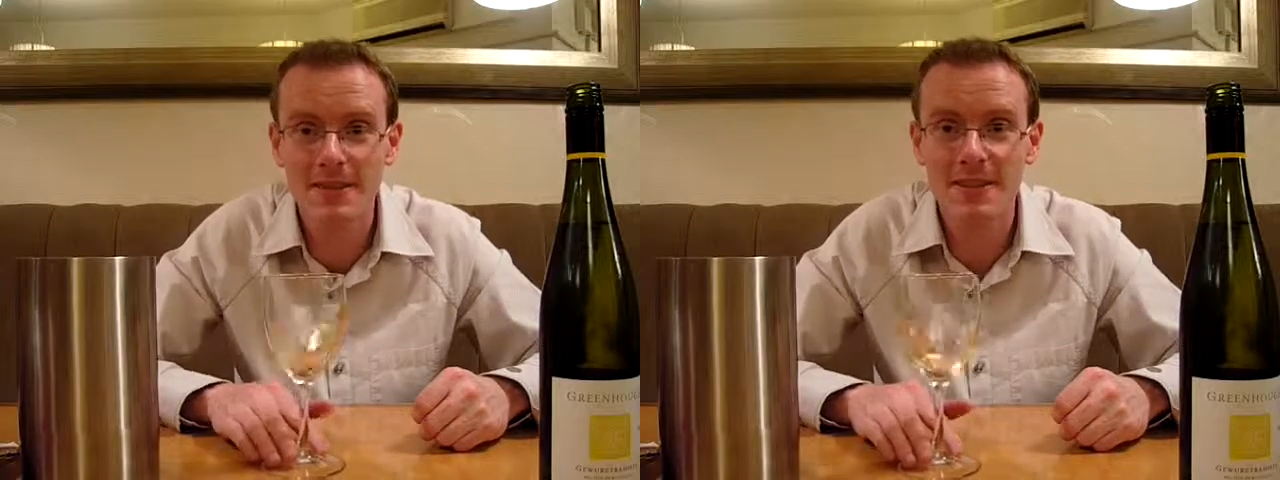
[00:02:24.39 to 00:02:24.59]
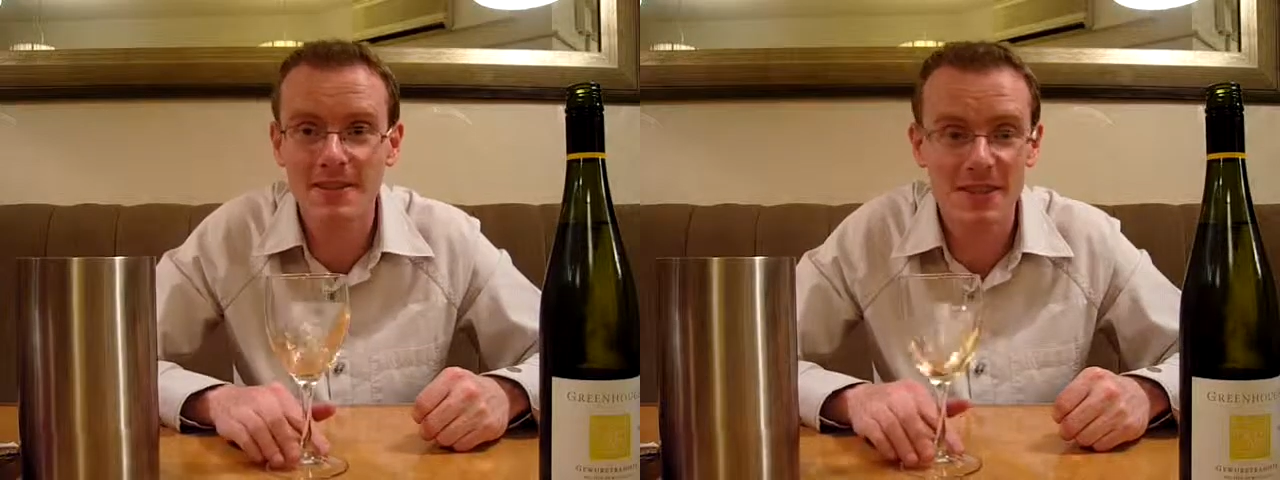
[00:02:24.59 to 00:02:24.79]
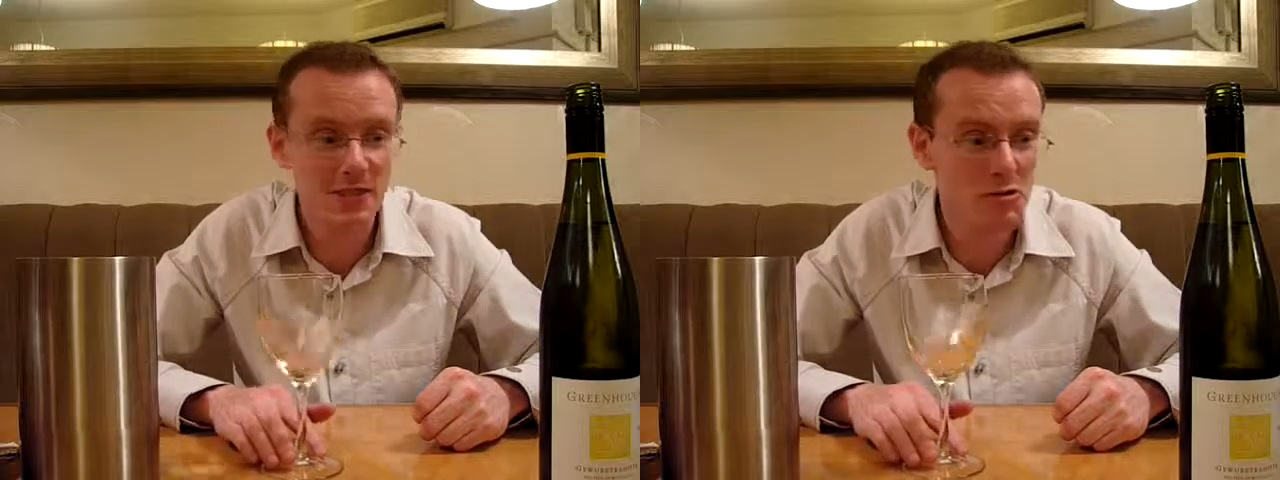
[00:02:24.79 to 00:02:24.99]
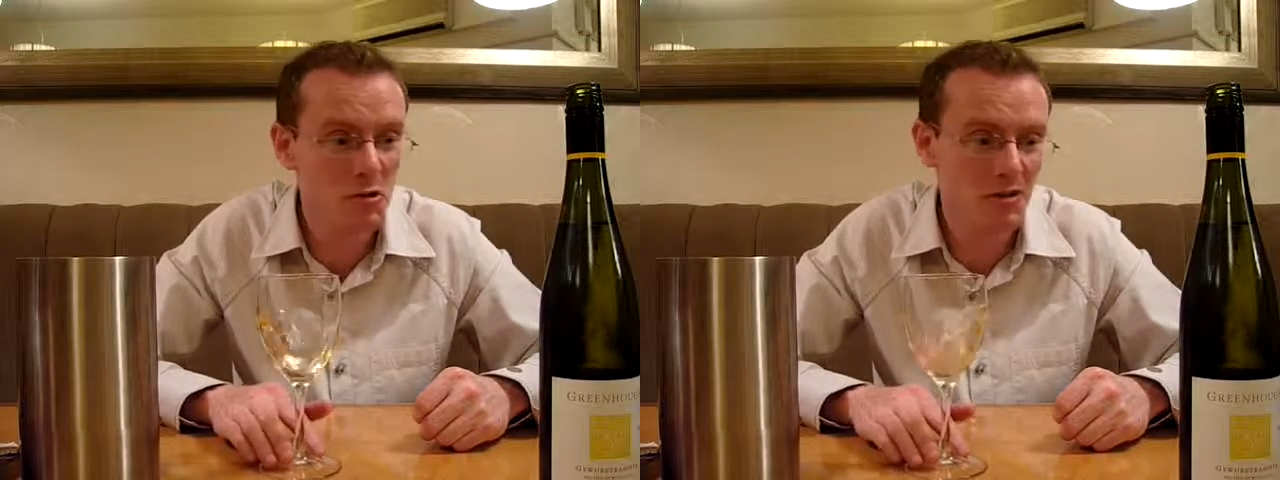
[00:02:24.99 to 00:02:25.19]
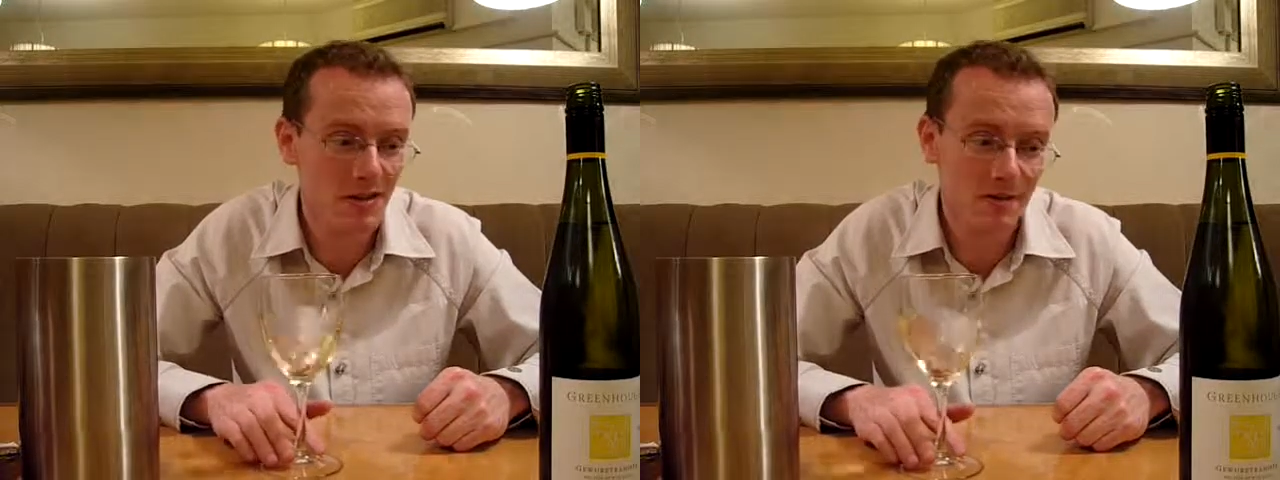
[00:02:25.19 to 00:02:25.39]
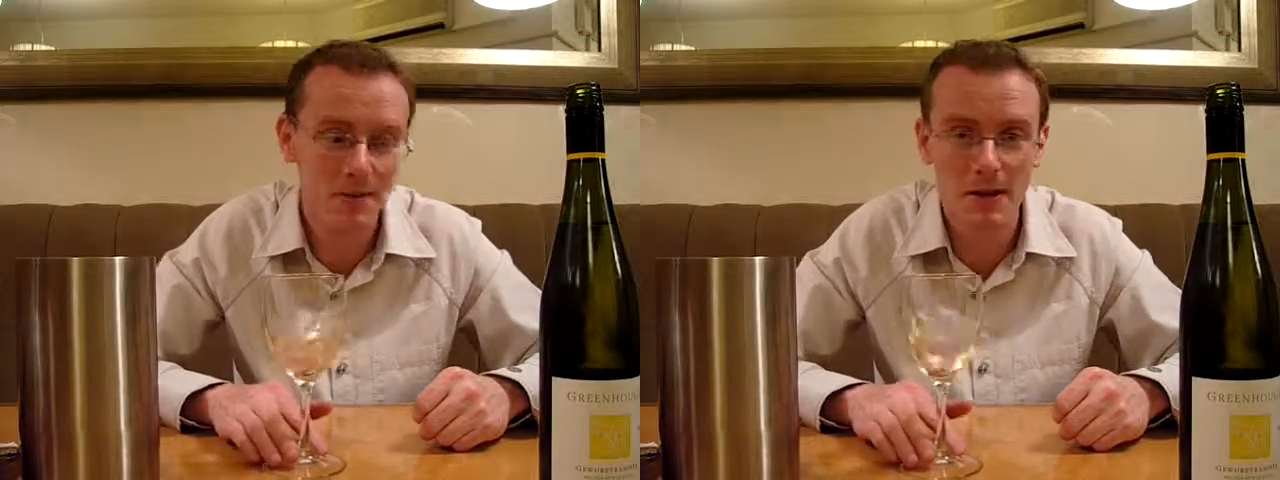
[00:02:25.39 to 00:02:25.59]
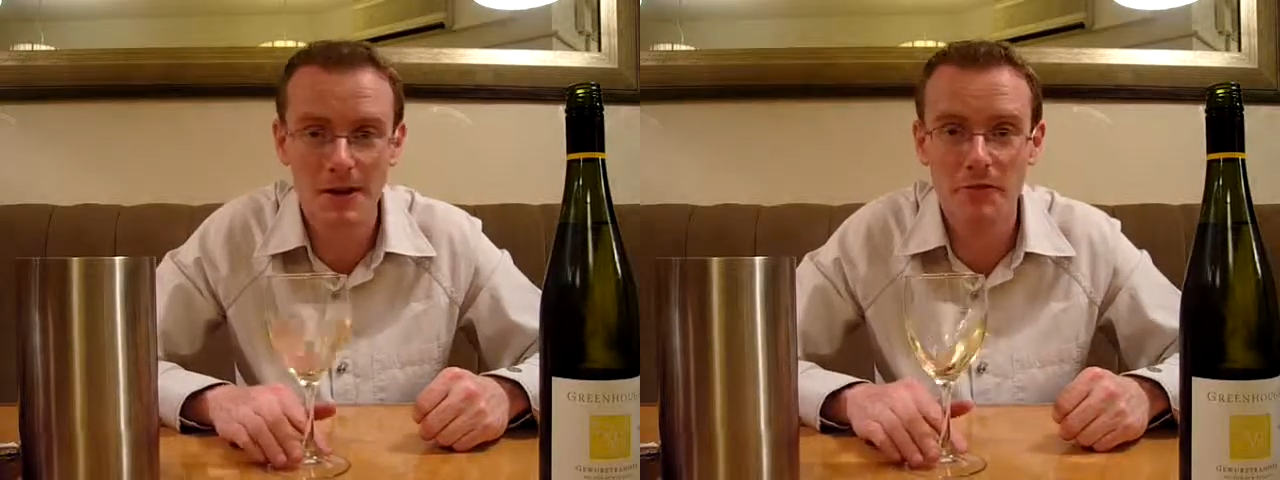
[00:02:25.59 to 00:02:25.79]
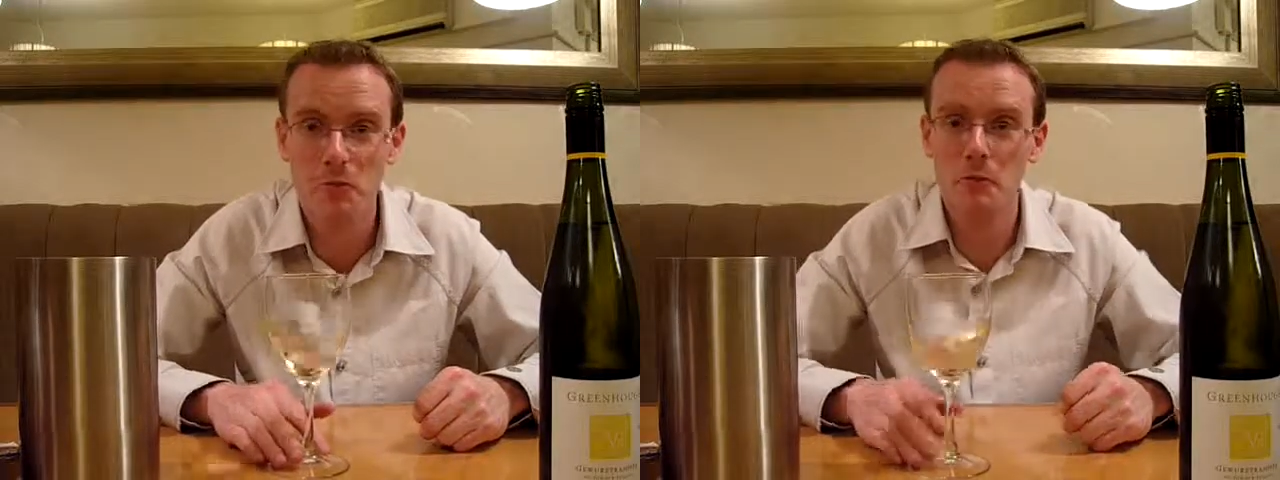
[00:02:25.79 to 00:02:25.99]
16 euro that you might have
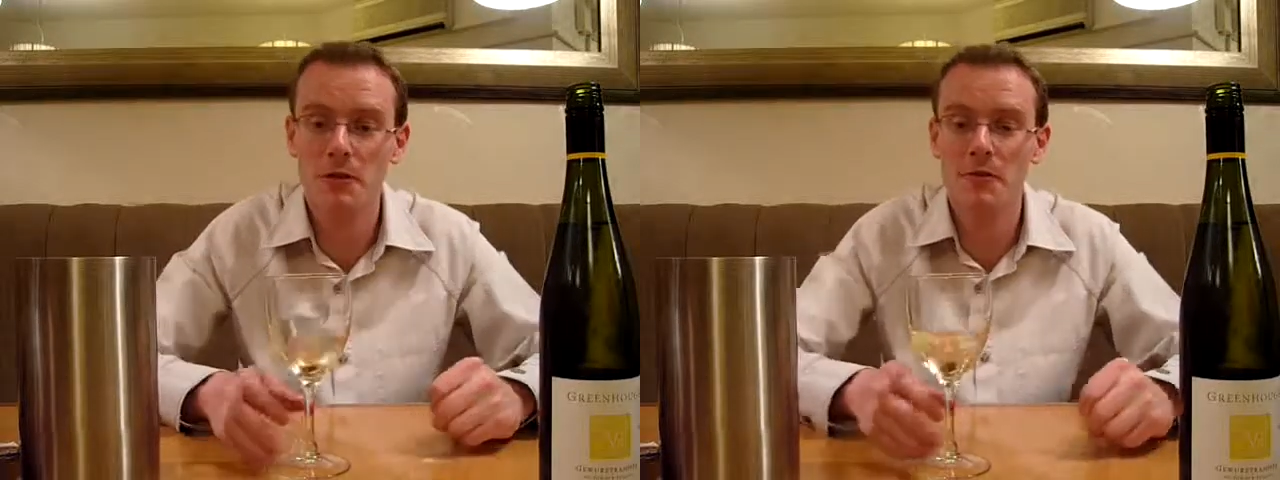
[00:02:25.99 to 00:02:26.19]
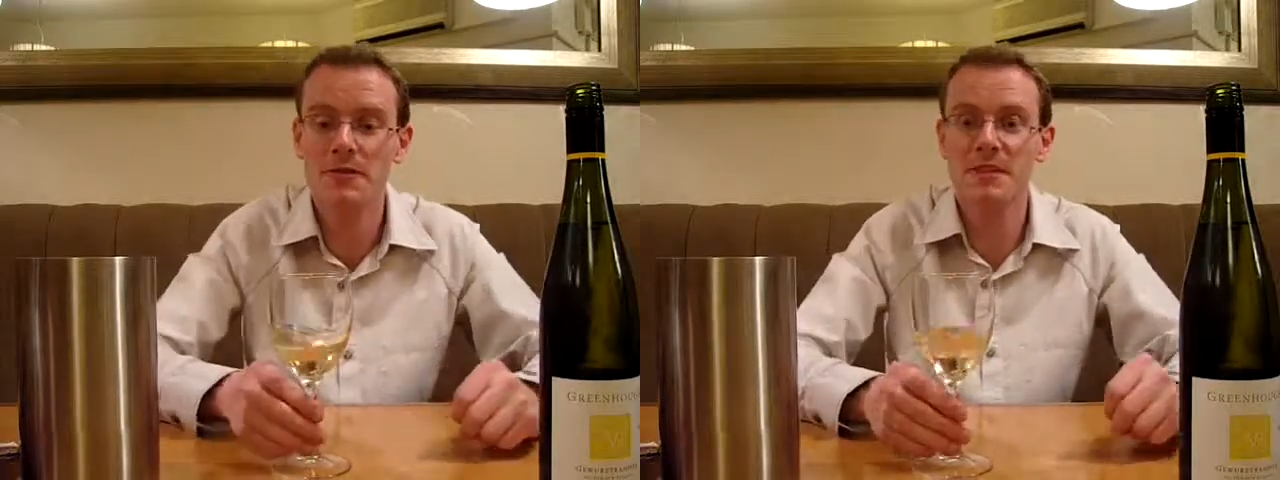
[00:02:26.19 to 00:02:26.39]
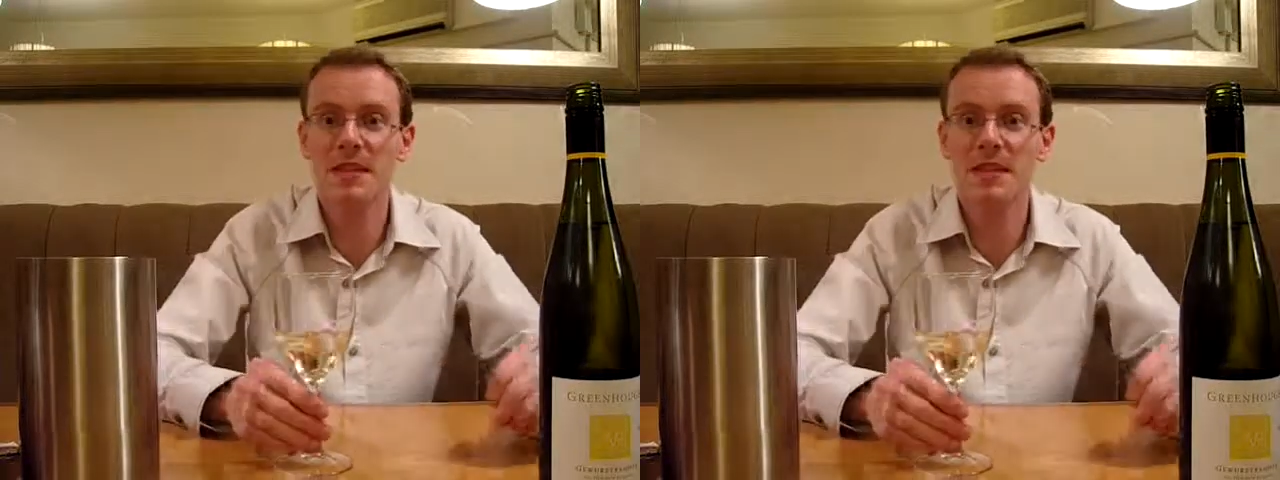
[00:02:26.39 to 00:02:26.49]
to pour down the sink,